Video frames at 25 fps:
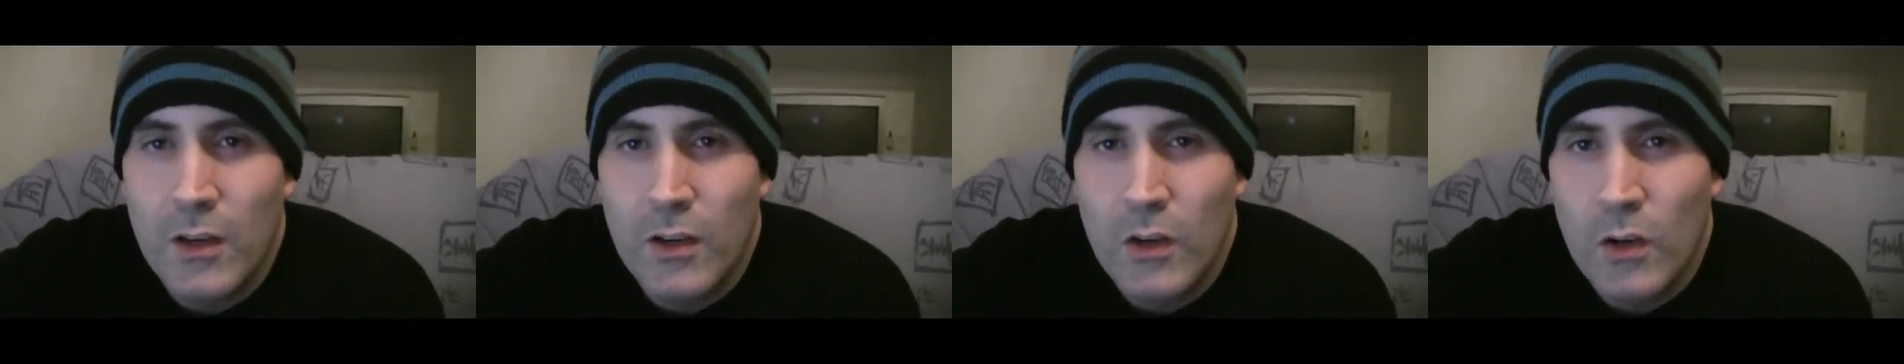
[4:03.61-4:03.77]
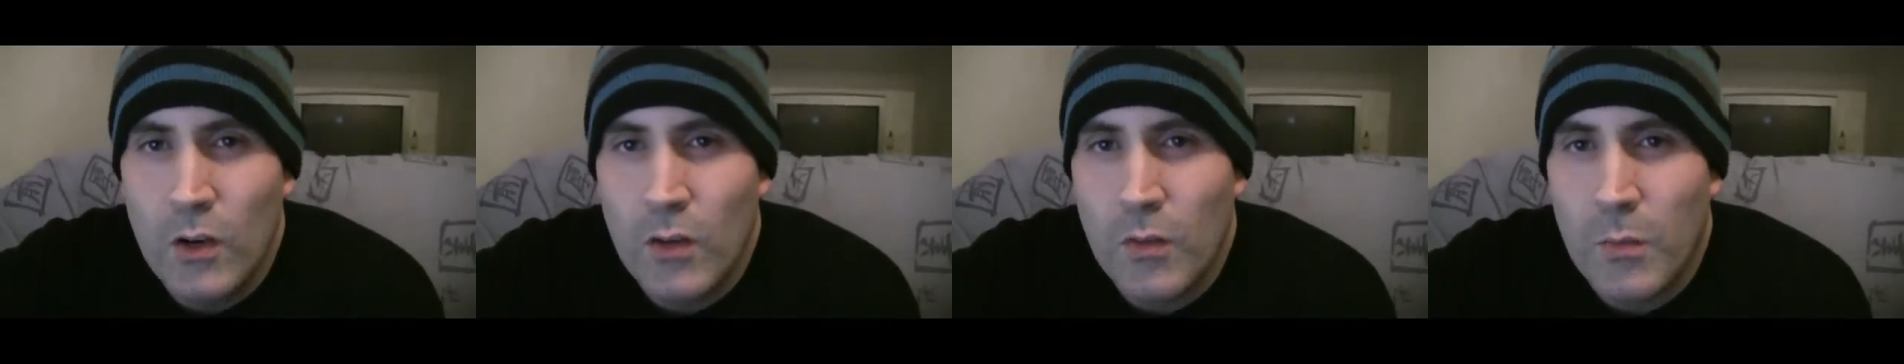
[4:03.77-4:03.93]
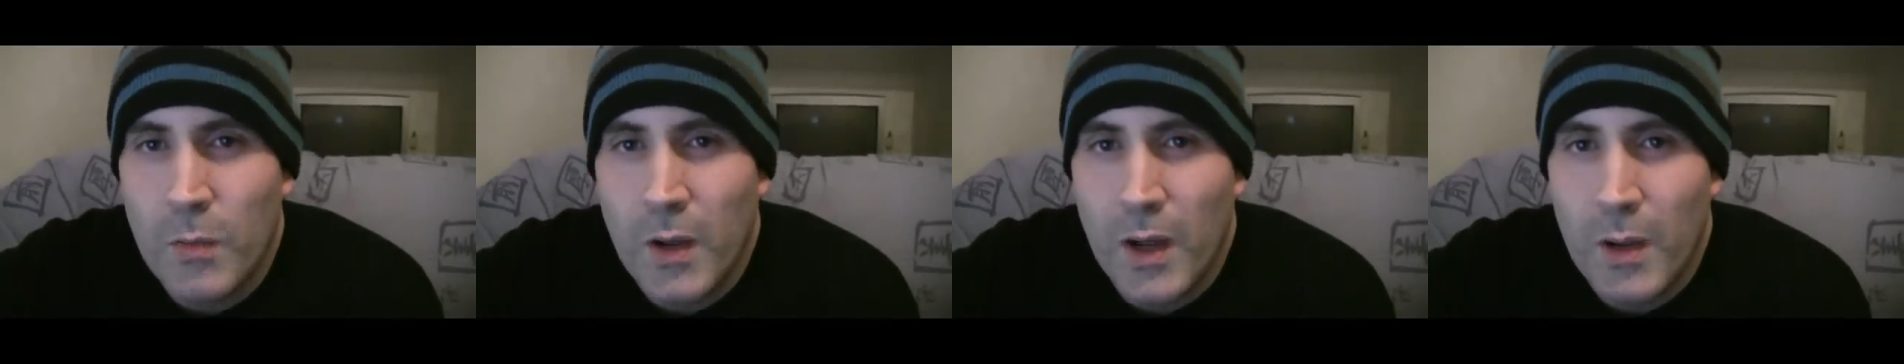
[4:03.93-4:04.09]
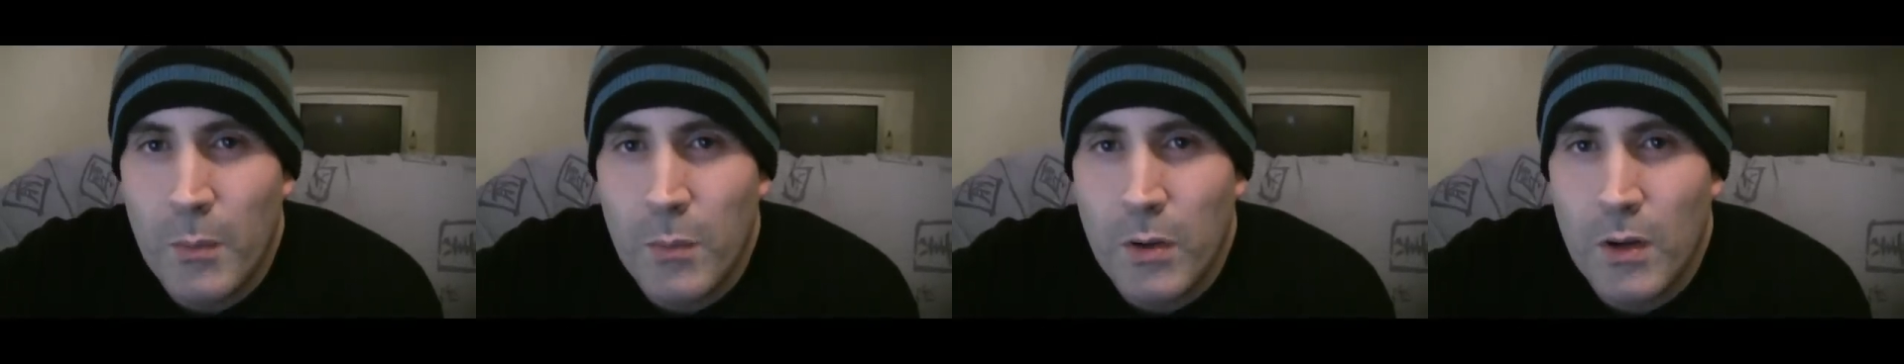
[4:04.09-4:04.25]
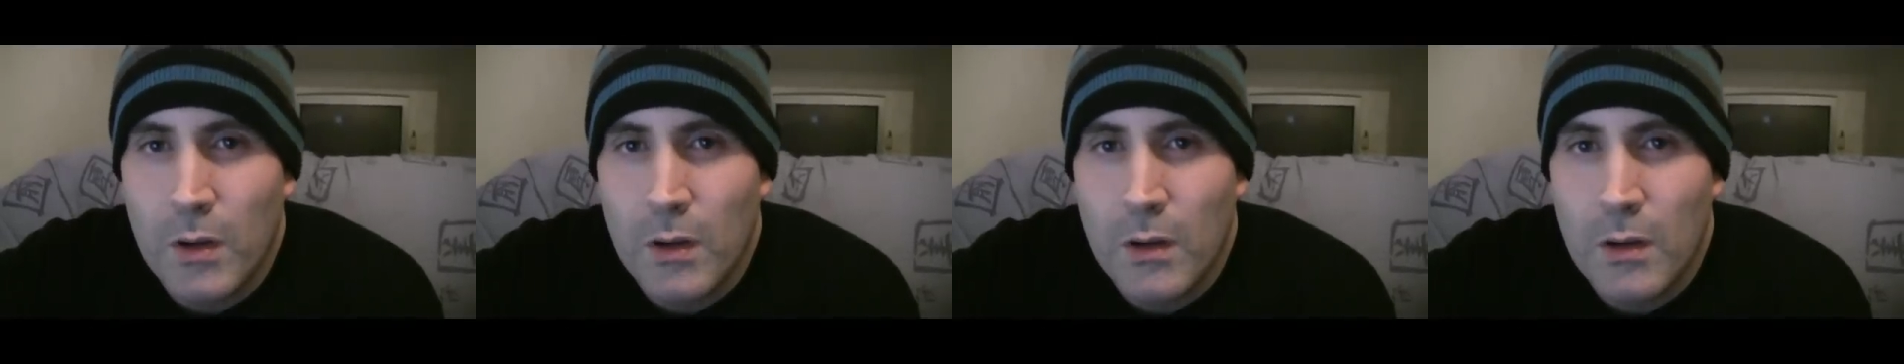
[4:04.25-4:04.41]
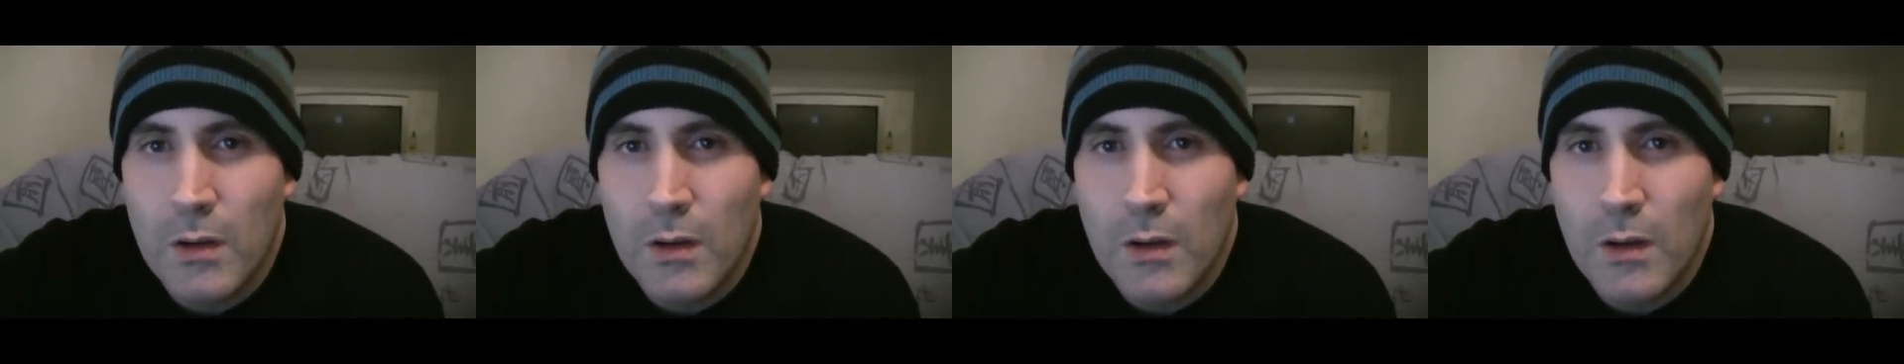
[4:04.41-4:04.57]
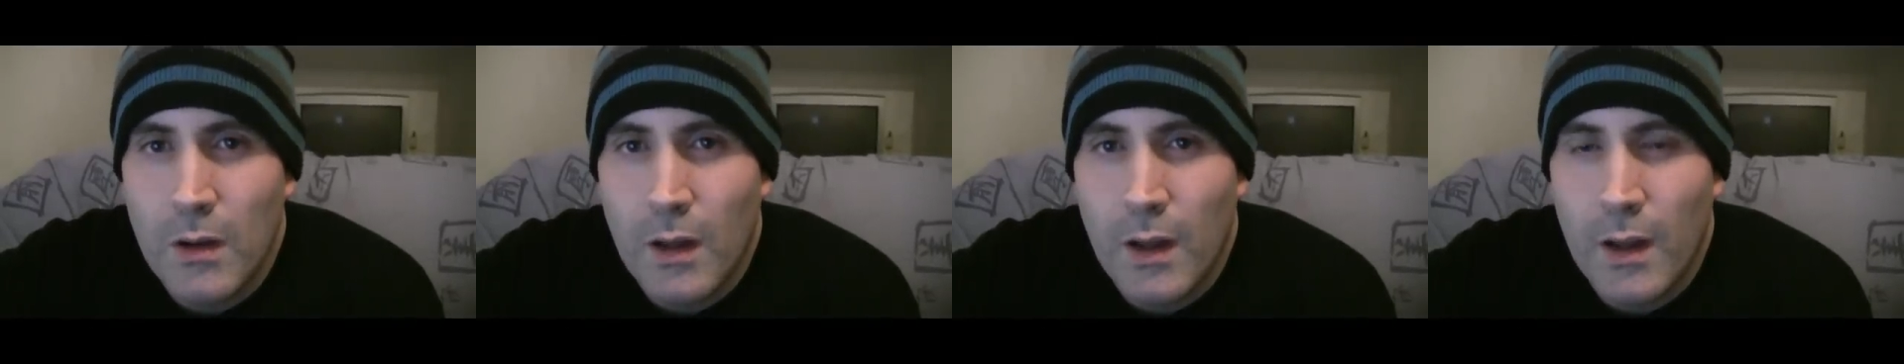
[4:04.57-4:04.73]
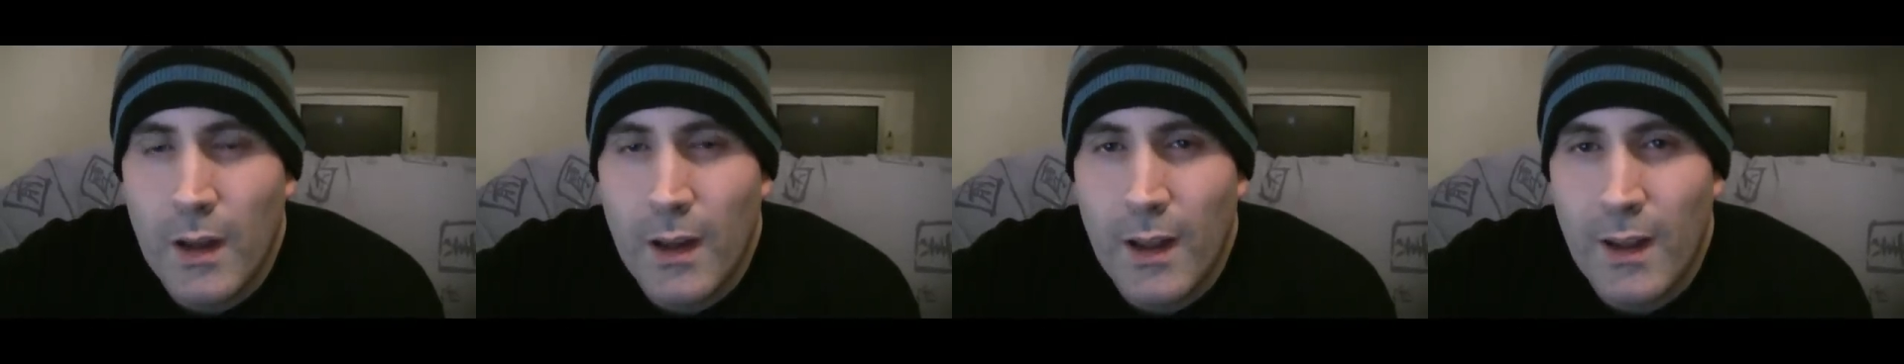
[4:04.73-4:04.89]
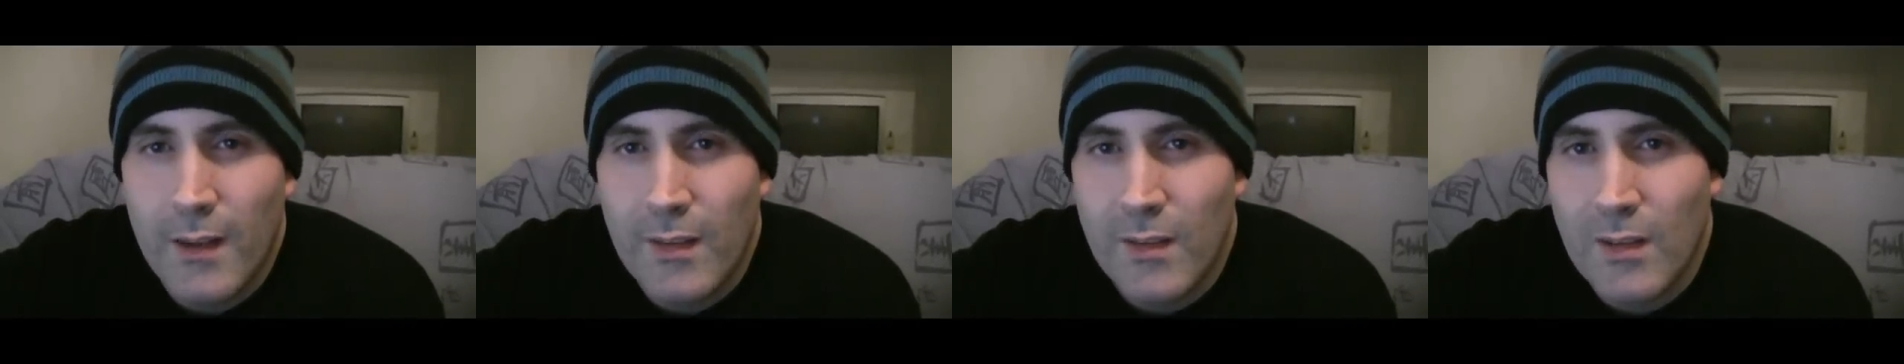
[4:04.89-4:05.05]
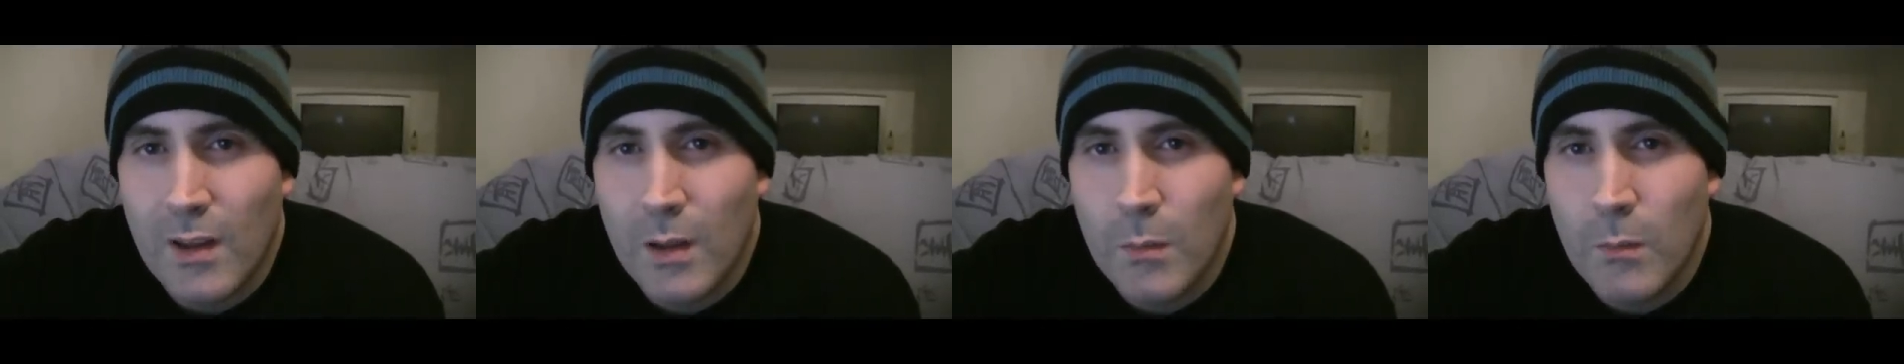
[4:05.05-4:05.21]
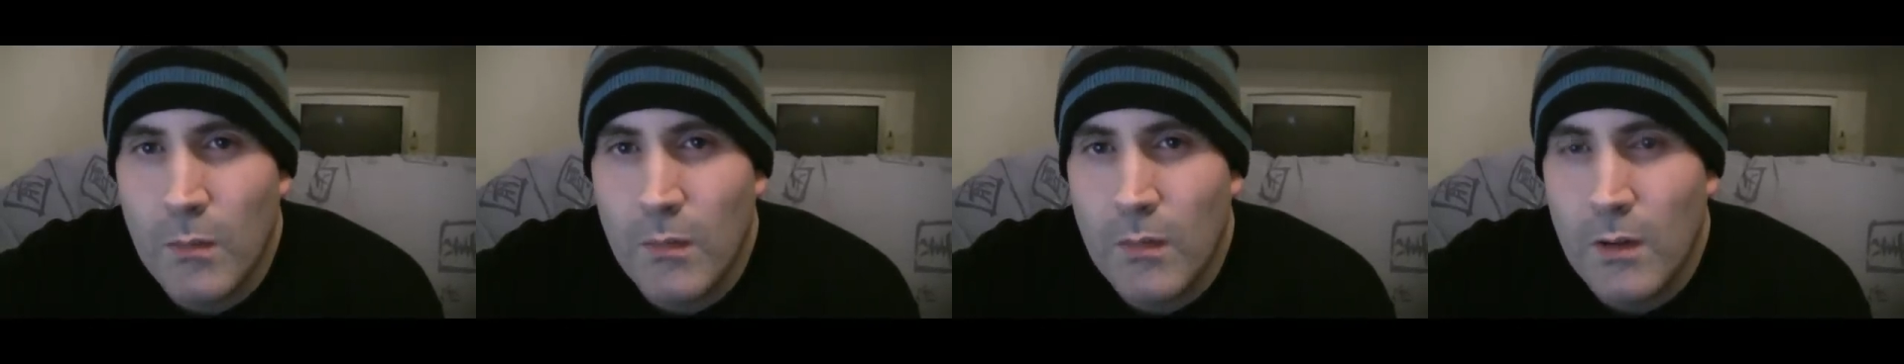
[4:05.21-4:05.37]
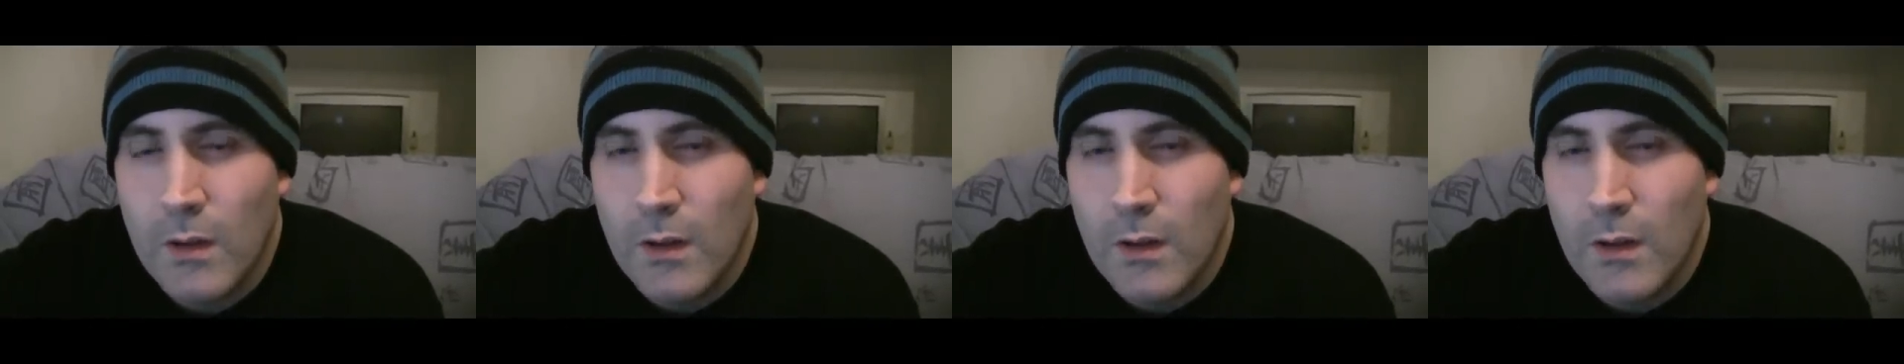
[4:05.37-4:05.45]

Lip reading: newspaper and get some